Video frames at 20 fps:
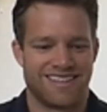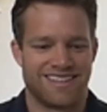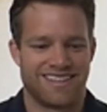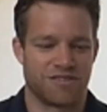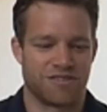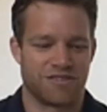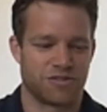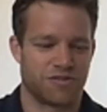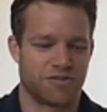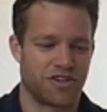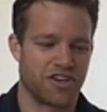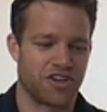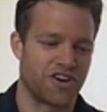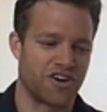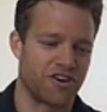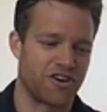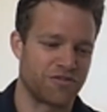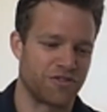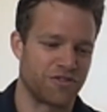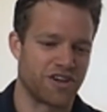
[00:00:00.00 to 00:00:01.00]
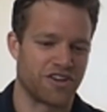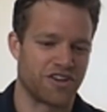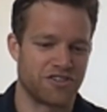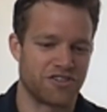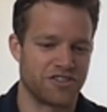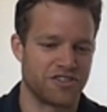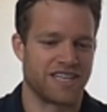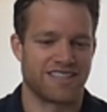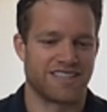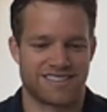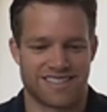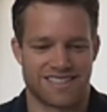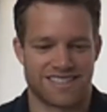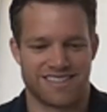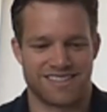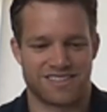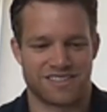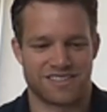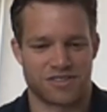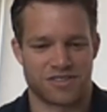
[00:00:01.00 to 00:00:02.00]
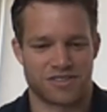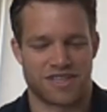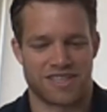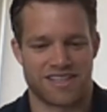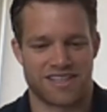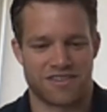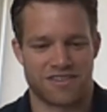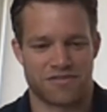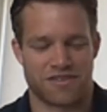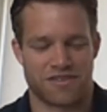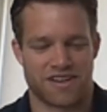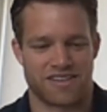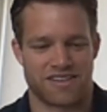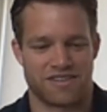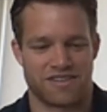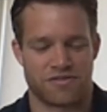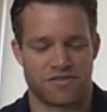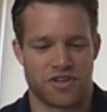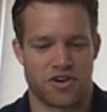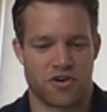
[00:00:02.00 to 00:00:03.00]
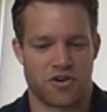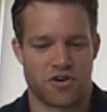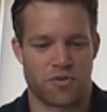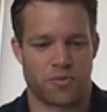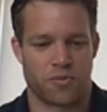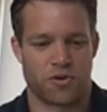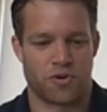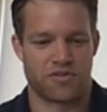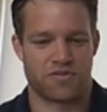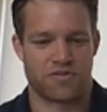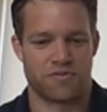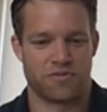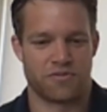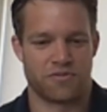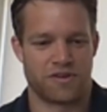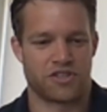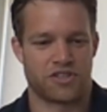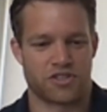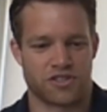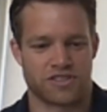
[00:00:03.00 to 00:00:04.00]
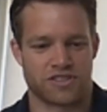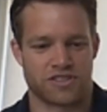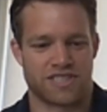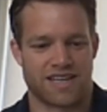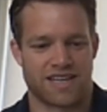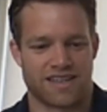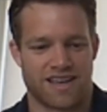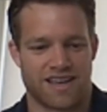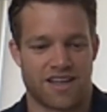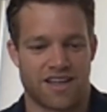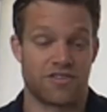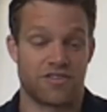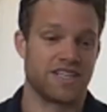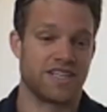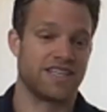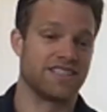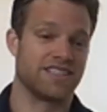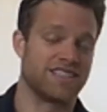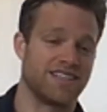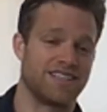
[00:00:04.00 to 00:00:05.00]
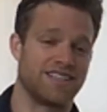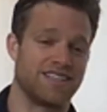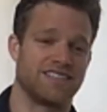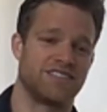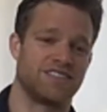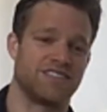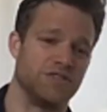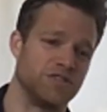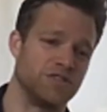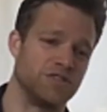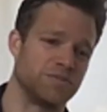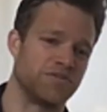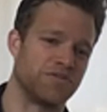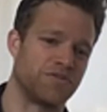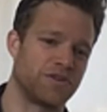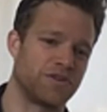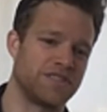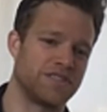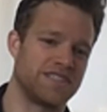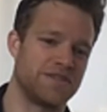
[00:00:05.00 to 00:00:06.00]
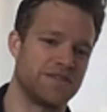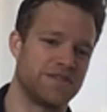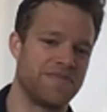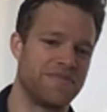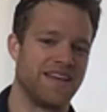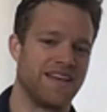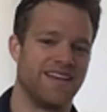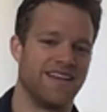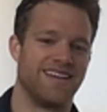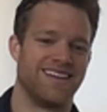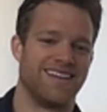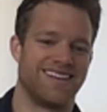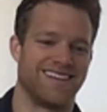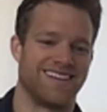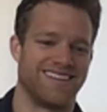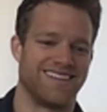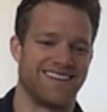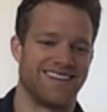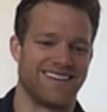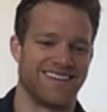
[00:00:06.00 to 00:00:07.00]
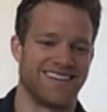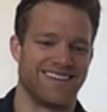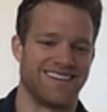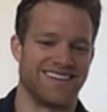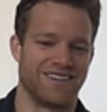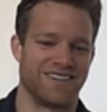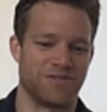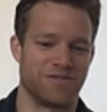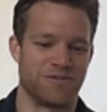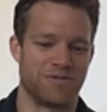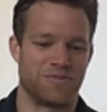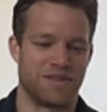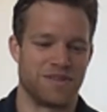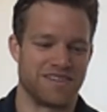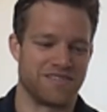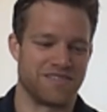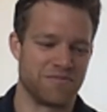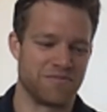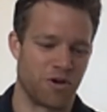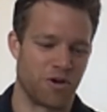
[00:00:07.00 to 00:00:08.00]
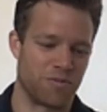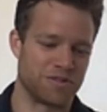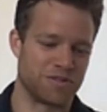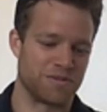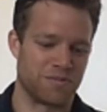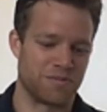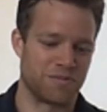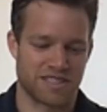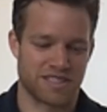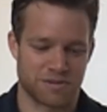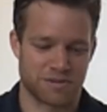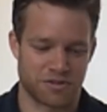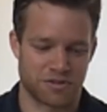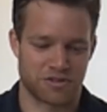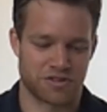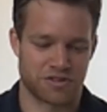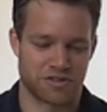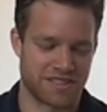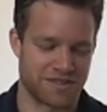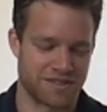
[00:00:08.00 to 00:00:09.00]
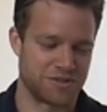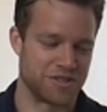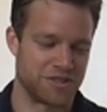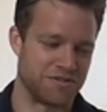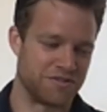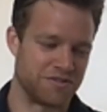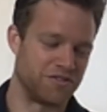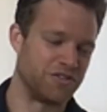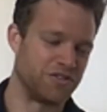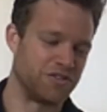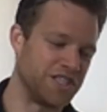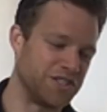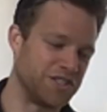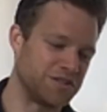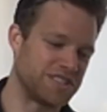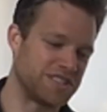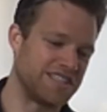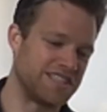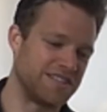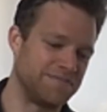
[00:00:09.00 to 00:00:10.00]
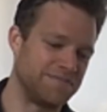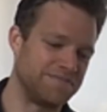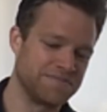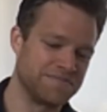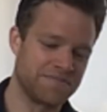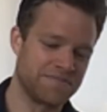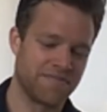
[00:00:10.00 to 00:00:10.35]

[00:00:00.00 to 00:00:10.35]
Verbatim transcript: It was very hard for other data scientists to identify and even know what features had other data scientists used before them. And then it would be almost impossible for them to even reuse them.